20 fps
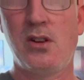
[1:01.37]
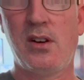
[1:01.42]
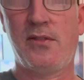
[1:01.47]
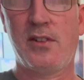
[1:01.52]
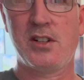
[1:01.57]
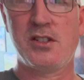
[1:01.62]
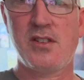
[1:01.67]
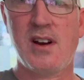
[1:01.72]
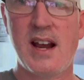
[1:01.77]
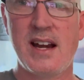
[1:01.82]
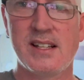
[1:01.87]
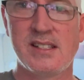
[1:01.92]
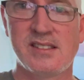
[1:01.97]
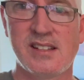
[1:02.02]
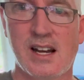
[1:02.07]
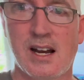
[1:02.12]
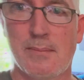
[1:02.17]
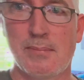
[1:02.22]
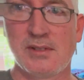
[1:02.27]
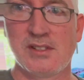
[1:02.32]
if you're trying to
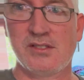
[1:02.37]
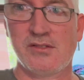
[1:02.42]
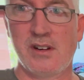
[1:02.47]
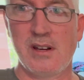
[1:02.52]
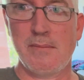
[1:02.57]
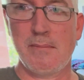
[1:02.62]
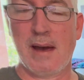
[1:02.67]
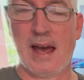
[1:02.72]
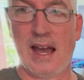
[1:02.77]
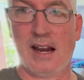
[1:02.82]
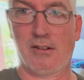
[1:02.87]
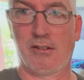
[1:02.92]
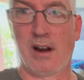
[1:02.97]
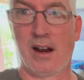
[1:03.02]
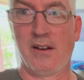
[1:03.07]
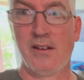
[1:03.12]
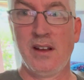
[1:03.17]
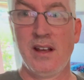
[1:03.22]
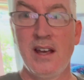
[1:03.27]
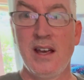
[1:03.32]
set up a stream
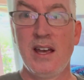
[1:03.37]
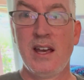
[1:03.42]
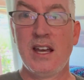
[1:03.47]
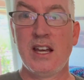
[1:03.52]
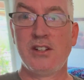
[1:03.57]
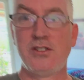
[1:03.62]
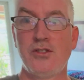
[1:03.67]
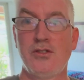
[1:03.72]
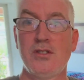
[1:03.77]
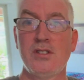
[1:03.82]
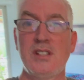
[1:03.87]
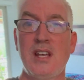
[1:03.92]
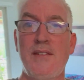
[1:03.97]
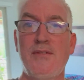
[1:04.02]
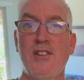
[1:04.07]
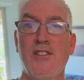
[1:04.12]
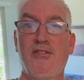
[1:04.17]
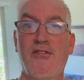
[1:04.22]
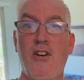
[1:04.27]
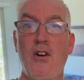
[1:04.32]
background, is you just
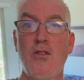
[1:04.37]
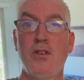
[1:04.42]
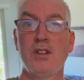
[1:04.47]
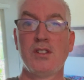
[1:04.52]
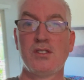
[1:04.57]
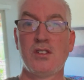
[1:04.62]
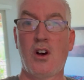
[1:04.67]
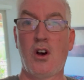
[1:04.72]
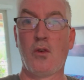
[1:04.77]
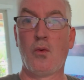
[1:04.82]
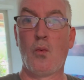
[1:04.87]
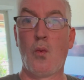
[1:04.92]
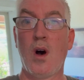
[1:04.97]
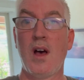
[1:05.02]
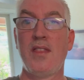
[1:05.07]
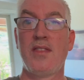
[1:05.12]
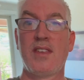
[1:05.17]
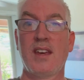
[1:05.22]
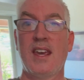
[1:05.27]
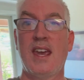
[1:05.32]
have to focus on
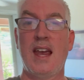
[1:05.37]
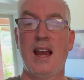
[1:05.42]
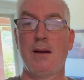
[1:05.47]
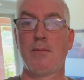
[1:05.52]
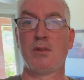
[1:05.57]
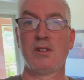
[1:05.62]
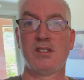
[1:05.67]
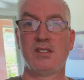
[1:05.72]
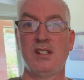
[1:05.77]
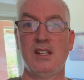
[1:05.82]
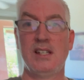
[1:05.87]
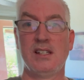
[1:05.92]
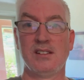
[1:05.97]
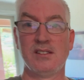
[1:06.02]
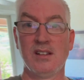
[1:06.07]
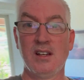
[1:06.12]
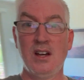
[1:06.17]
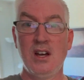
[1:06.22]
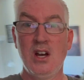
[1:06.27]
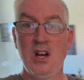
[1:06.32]
what the camera
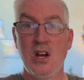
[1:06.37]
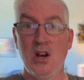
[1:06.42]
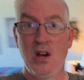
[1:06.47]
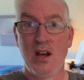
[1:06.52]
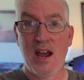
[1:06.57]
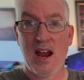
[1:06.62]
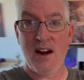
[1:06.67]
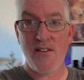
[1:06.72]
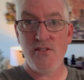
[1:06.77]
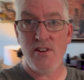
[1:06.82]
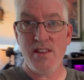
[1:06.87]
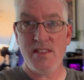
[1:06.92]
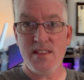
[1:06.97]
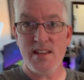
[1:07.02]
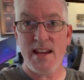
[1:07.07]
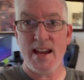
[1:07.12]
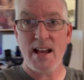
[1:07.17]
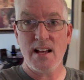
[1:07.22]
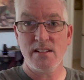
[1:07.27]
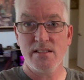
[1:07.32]
sees.
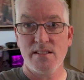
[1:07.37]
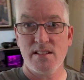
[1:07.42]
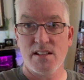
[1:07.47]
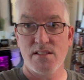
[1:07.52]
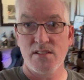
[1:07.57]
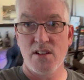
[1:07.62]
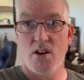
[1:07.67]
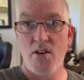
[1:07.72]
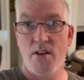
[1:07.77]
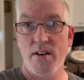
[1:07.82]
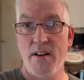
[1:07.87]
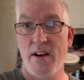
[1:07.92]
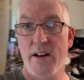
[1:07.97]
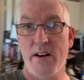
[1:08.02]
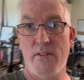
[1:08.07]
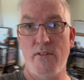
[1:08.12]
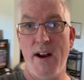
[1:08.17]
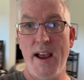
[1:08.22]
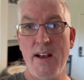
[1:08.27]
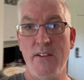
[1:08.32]
Everything else that's going
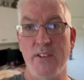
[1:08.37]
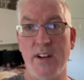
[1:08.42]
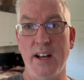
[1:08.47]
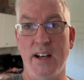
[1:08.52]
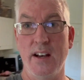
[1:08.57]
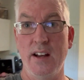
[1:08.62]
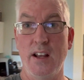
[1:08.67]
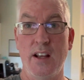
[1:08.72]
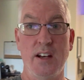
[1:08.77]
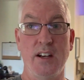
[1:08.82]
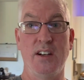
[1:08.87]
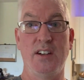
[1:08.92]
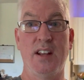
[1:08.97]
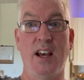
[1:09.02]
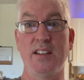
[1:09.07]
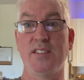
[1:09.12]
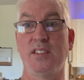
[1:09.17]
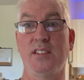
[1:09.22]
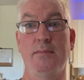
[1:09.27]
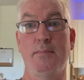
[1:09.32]
on around it
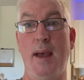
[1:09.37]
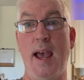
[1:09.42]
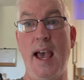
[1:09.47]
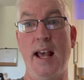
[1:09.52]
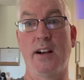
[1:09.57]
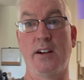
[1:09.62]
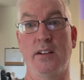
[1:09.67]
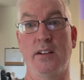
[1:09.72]
doesn't matter.